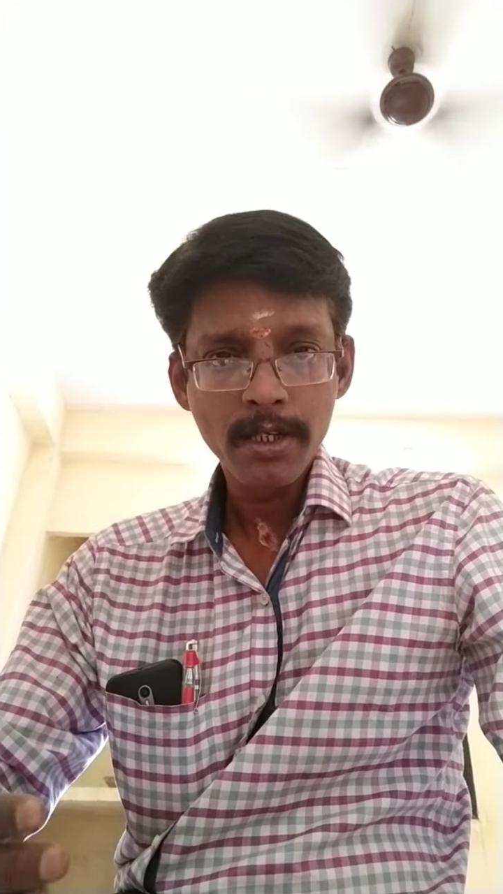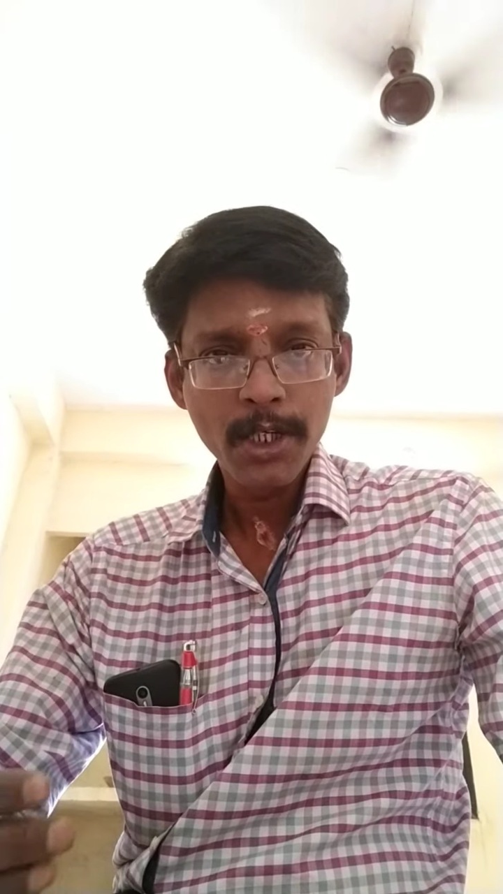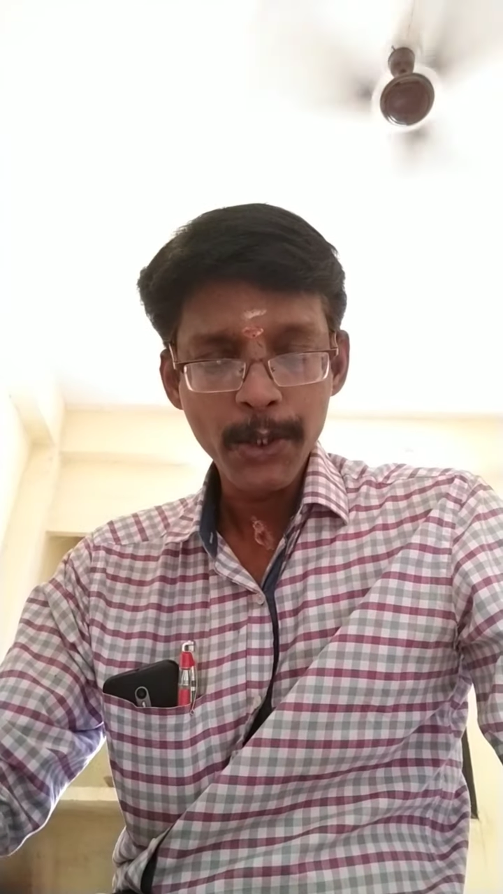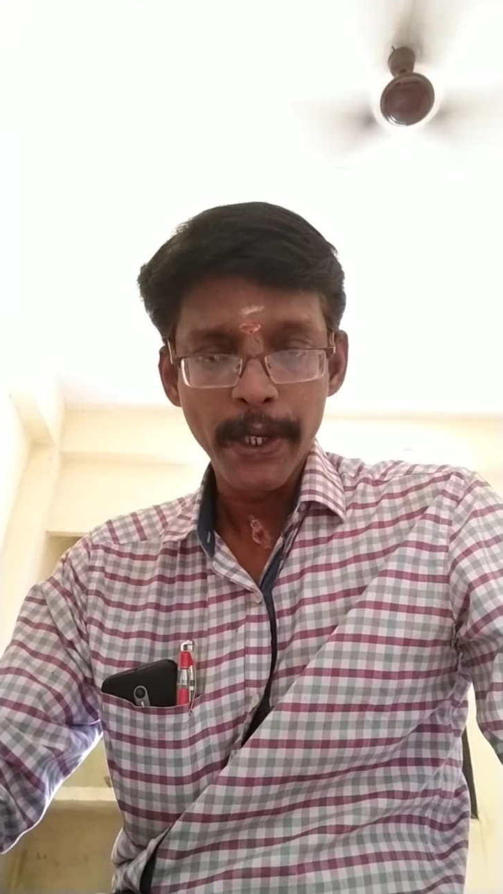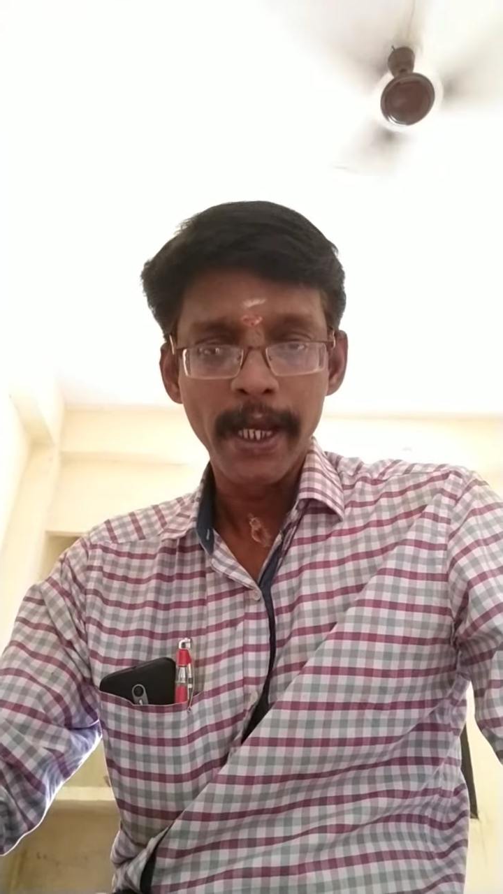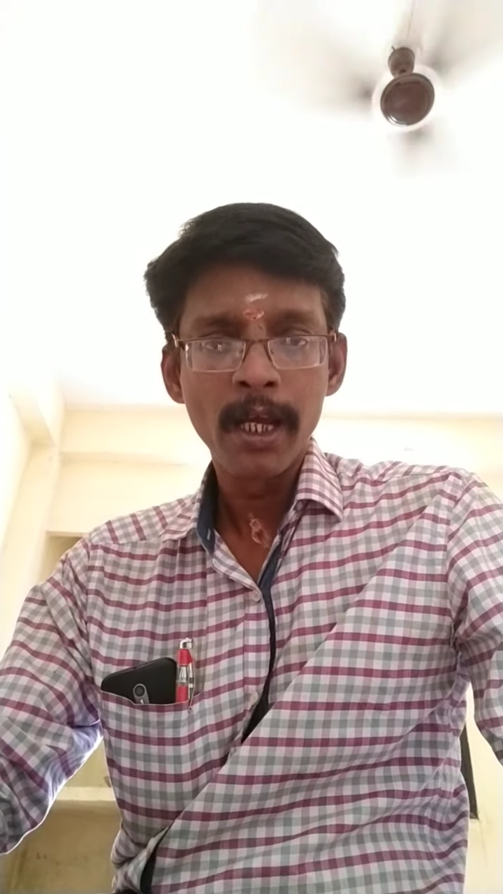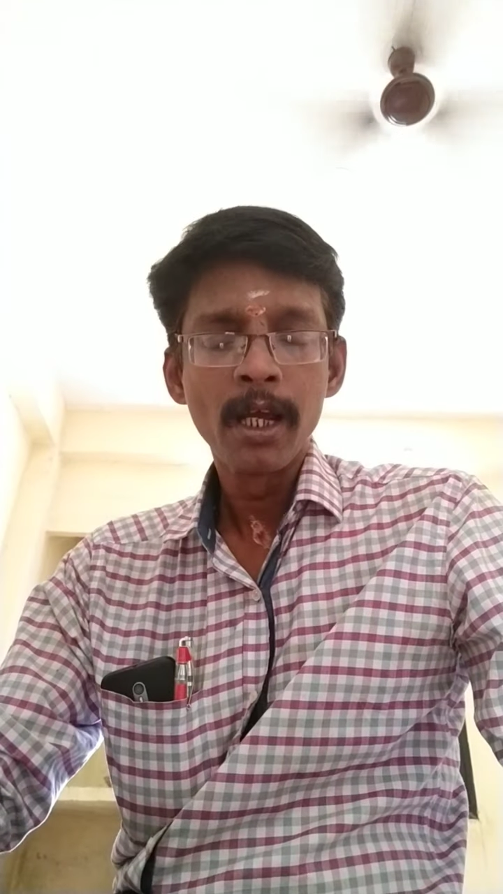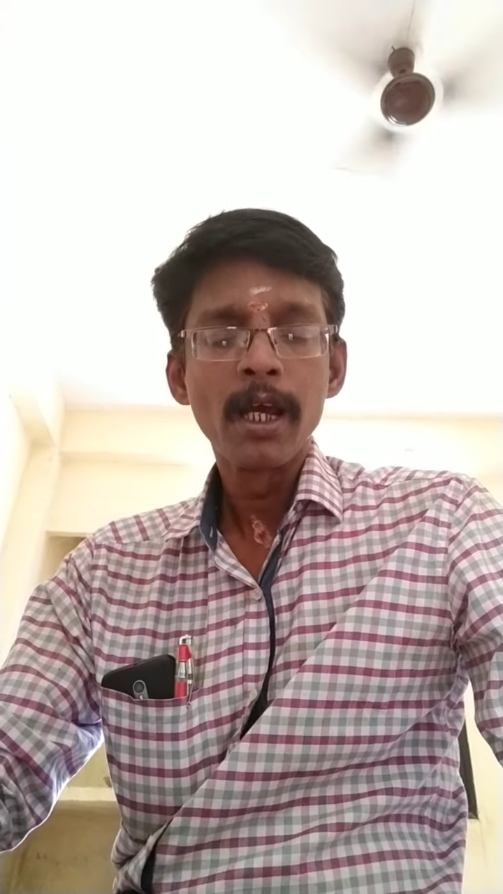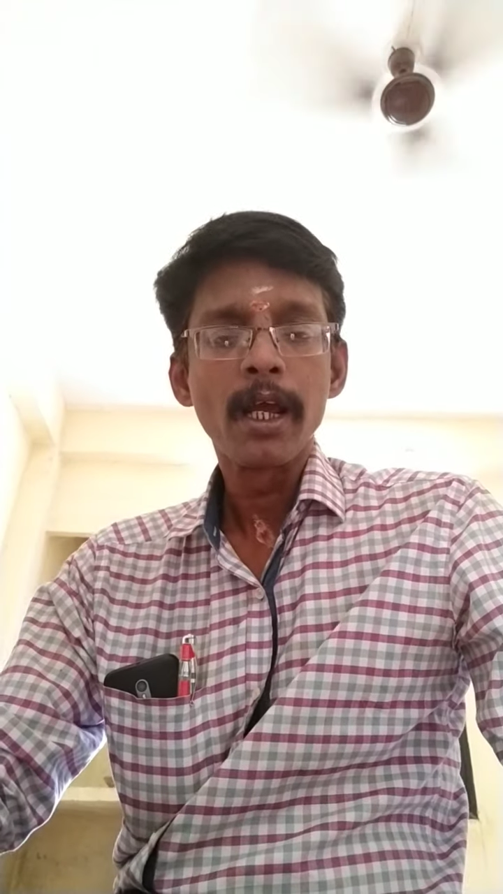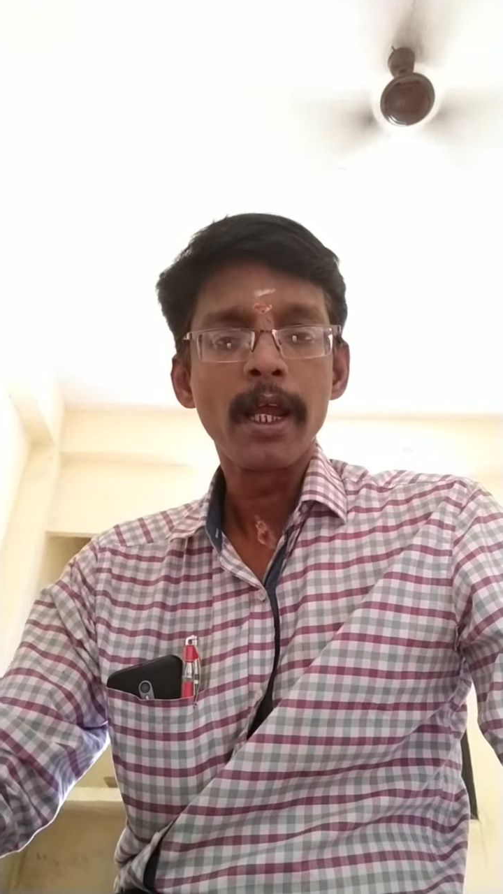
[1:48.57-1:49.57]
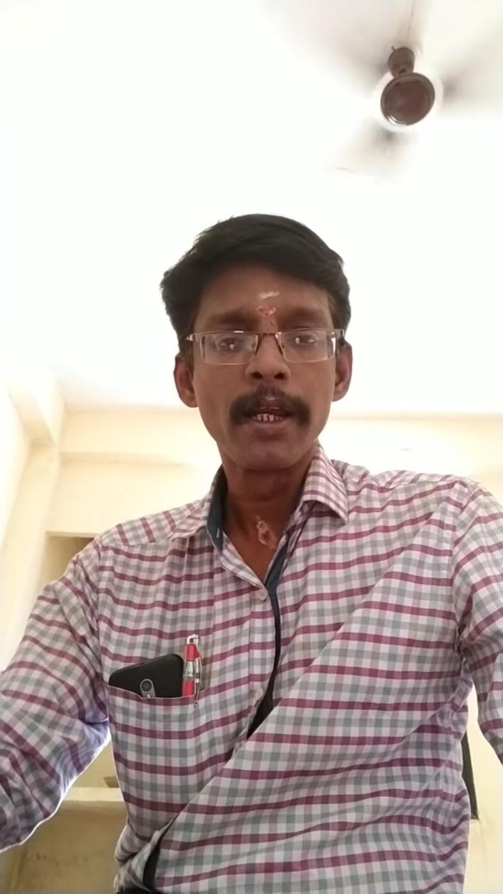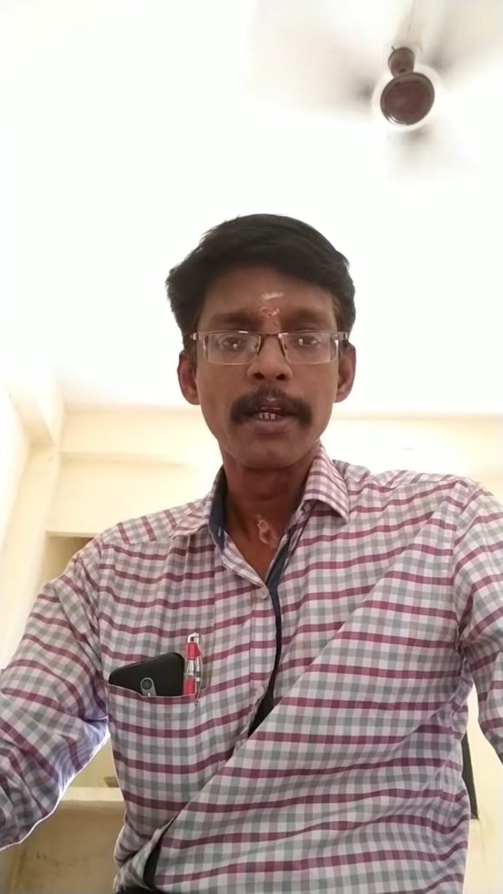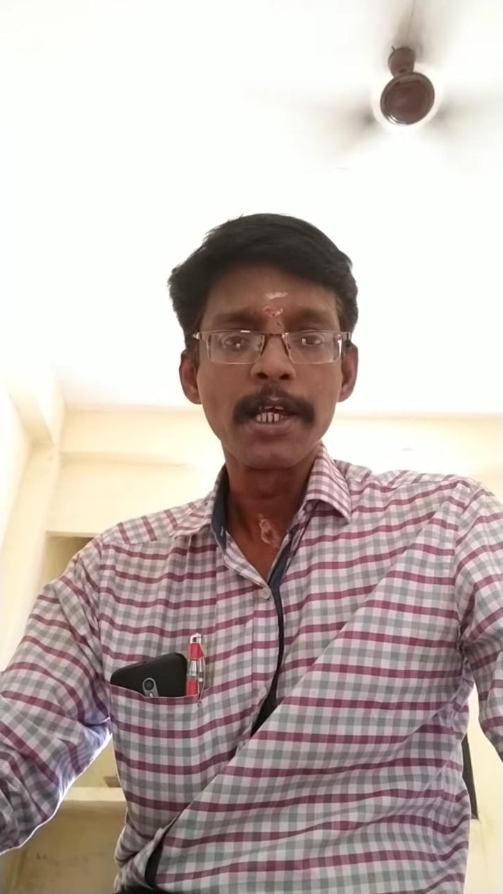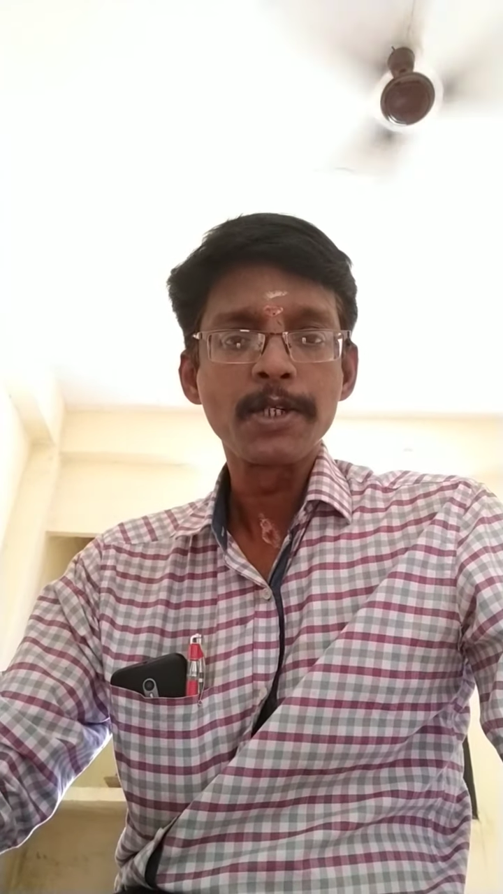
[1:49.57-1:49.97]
today in this